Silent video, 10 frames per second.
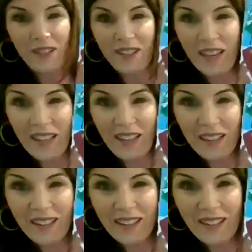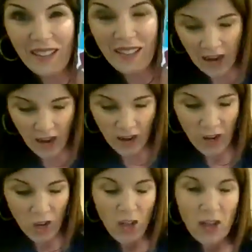Okay, there.
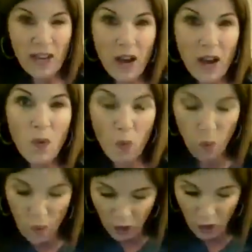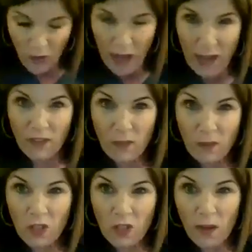Now, once you have some
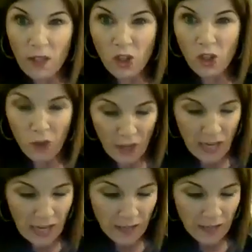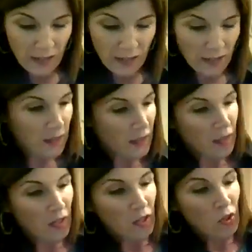snow on the trees,
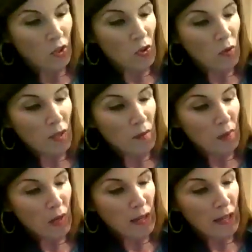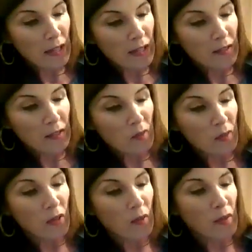you can put some
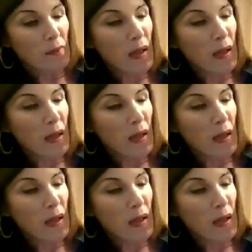snow in the